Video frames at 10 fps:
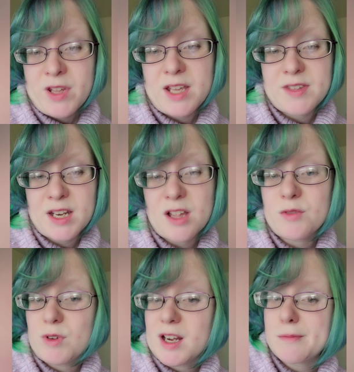And then I'll
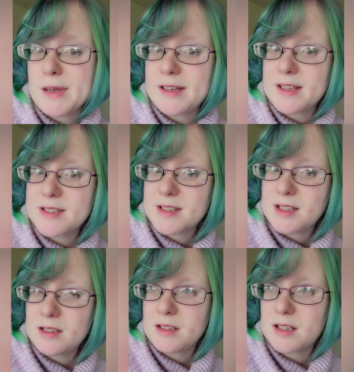work on my next
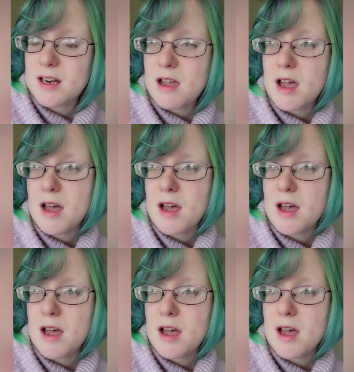color.